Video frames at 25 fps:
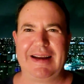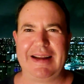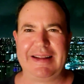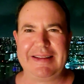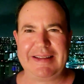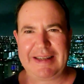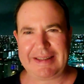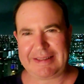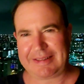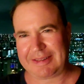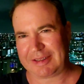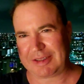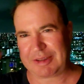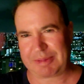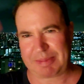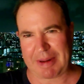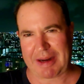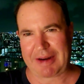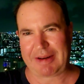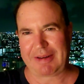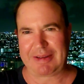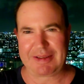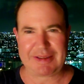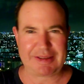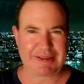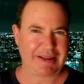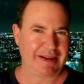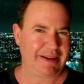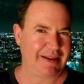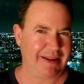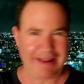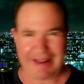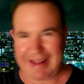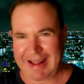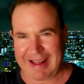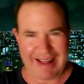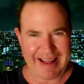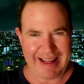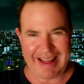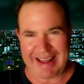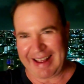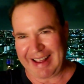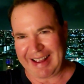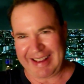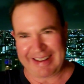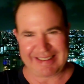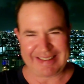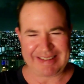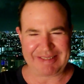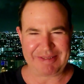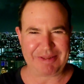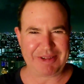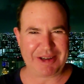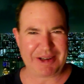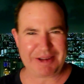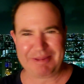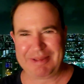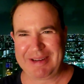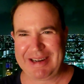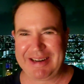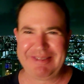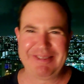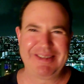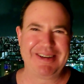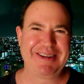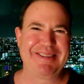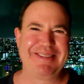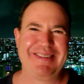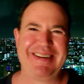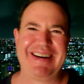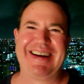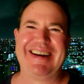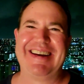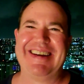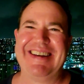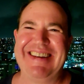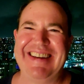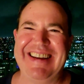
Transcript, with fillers: And that just spirals, ah, and they run away, run away.